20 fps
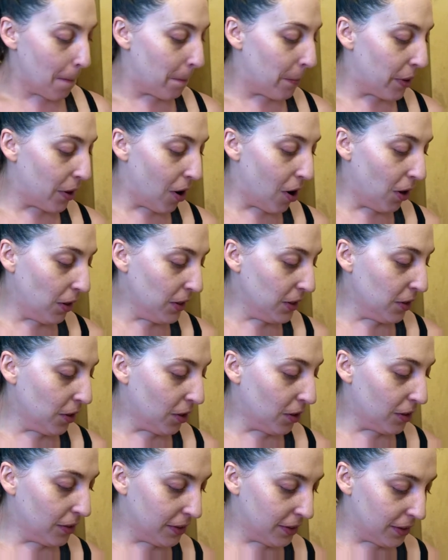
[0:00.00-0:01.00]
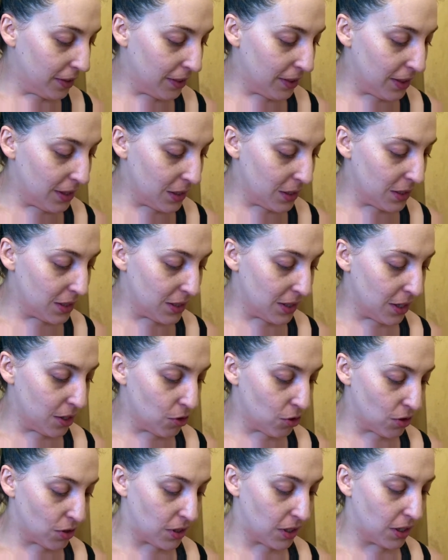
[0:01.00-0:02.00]
But all in all, this is an
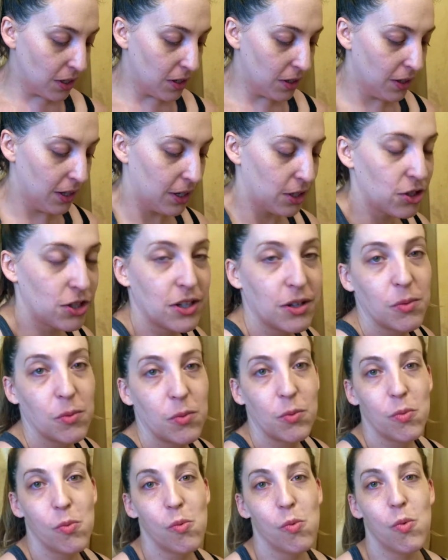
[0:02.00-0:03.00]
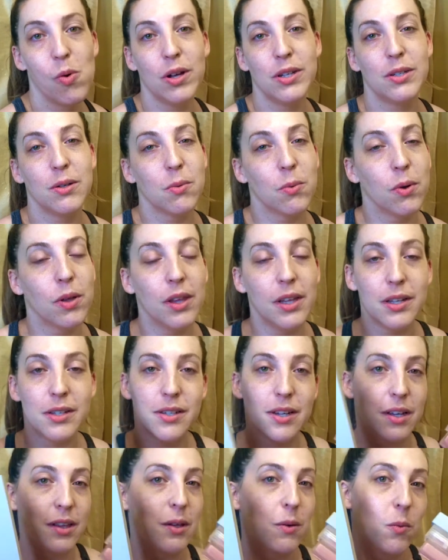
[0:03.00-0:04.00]
interesting collection. Was it
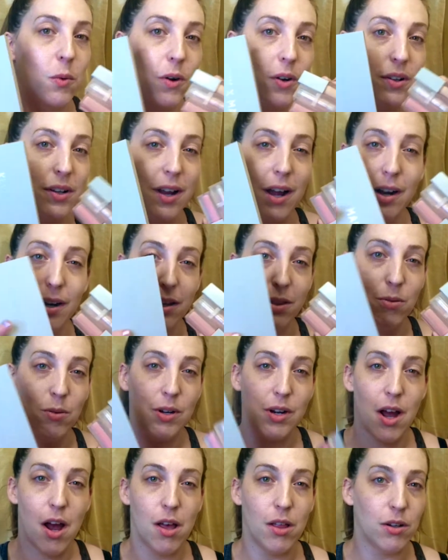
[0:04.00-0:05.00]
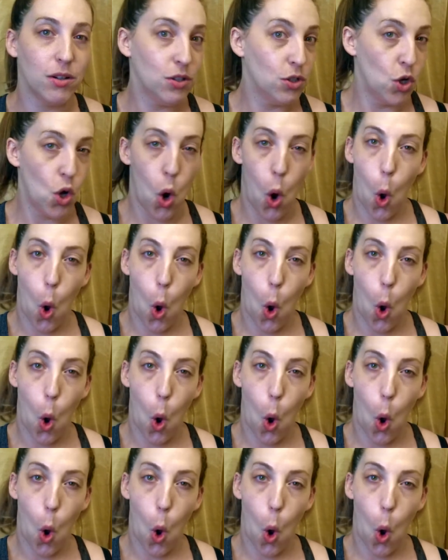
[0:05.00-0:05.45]
realistically worth $93?